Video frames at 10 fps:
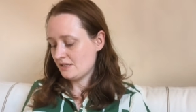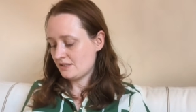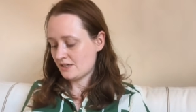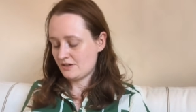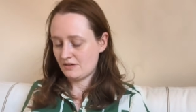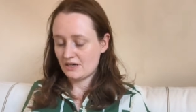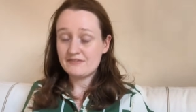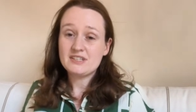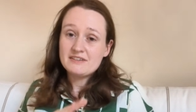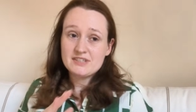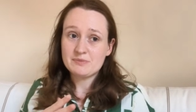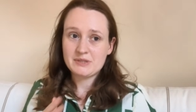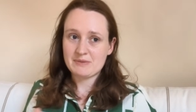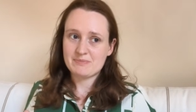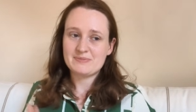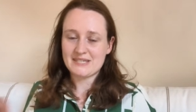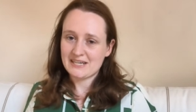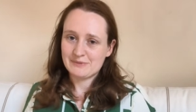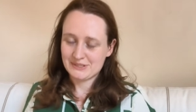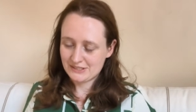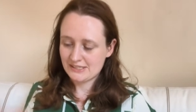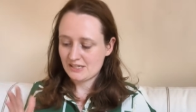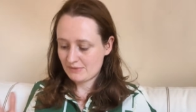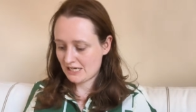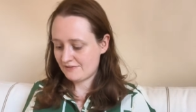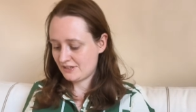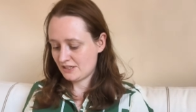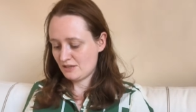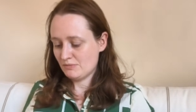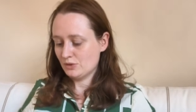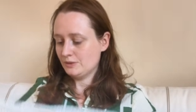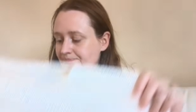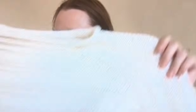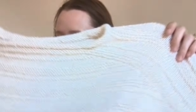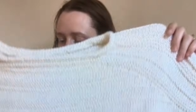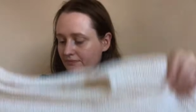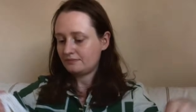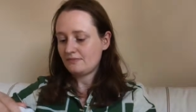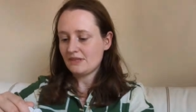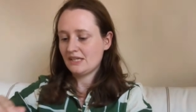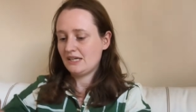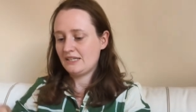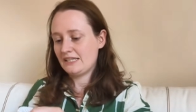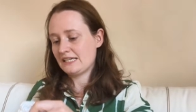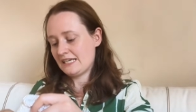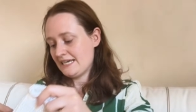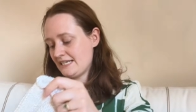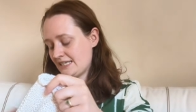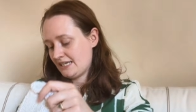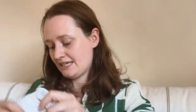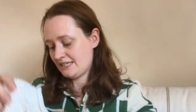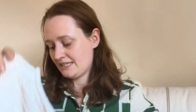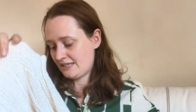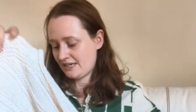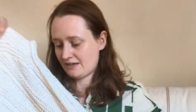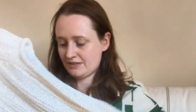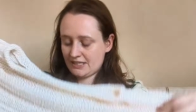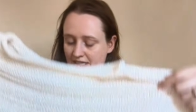So I've done what I said I wanted to do, but I have done no more. And then the clay tee, I did think I was